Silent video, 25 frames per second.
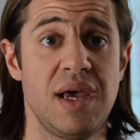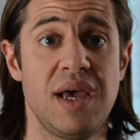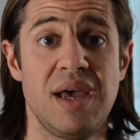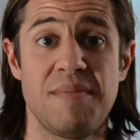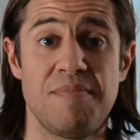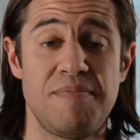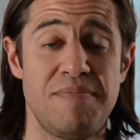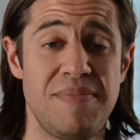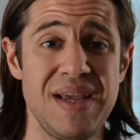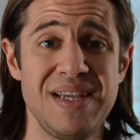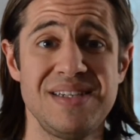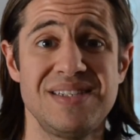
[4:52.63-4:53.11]

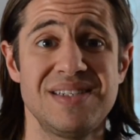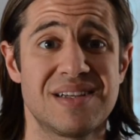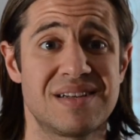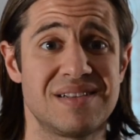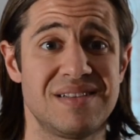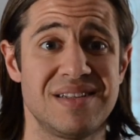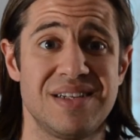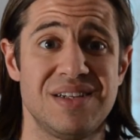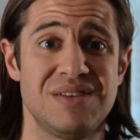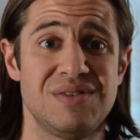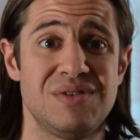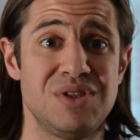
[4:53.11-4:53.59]
and
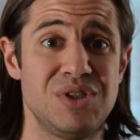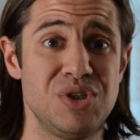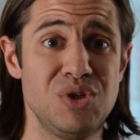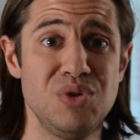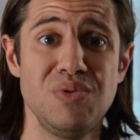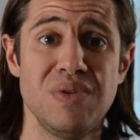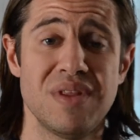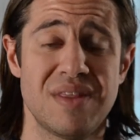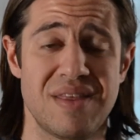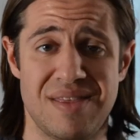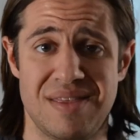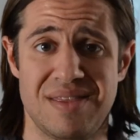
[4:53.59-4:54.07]
basically
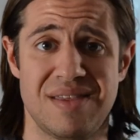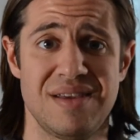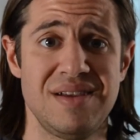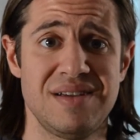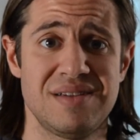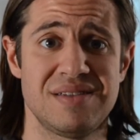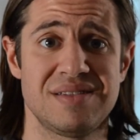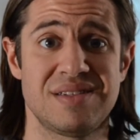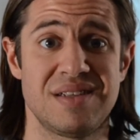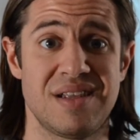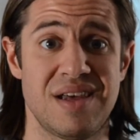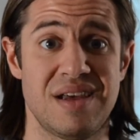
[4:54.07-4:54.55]
do the
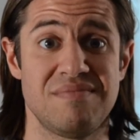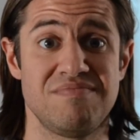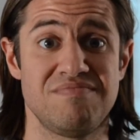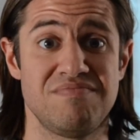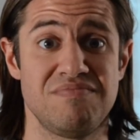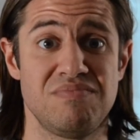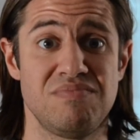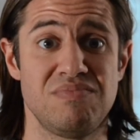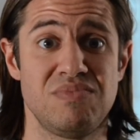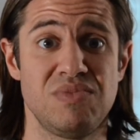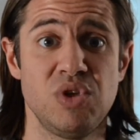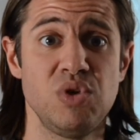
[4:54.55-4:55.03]
things that
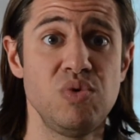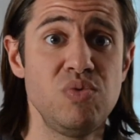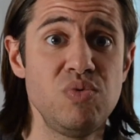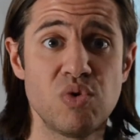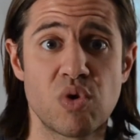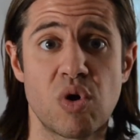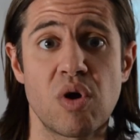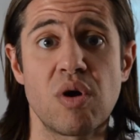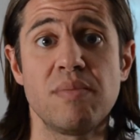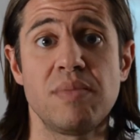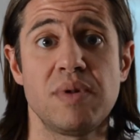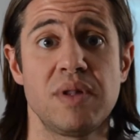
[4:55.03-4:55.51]
you
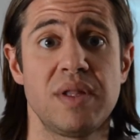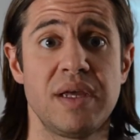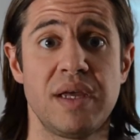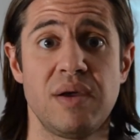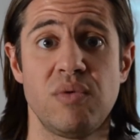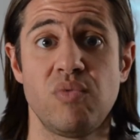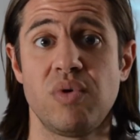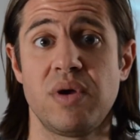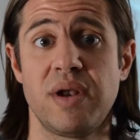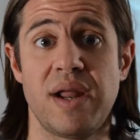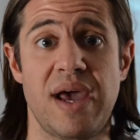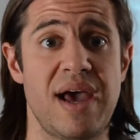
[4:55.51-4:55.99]
normally
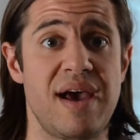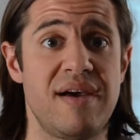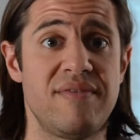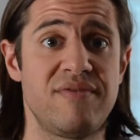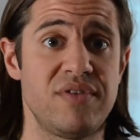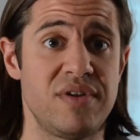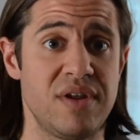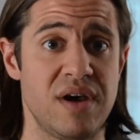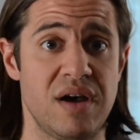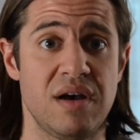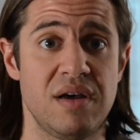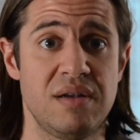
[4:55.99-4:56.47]
would
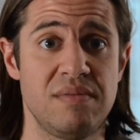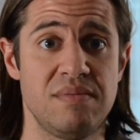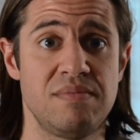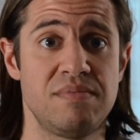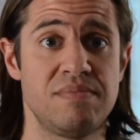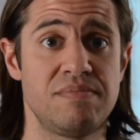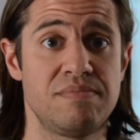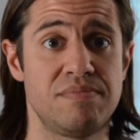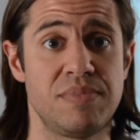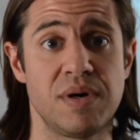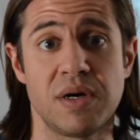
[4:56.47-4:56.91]
have done,